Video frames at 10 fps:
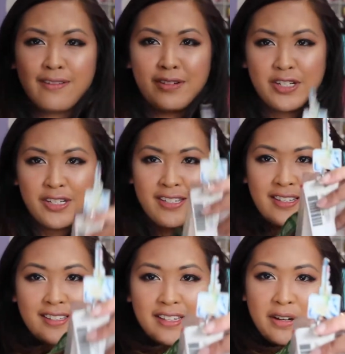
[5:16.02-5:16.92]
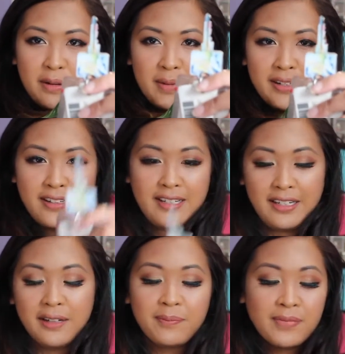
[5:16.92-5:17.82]
which is a Tinkerbell
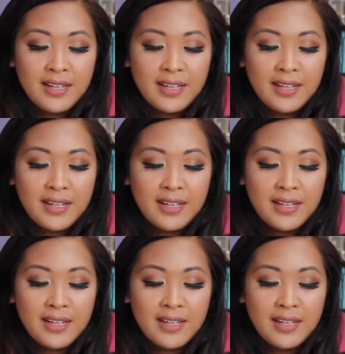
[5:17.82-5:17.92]
key.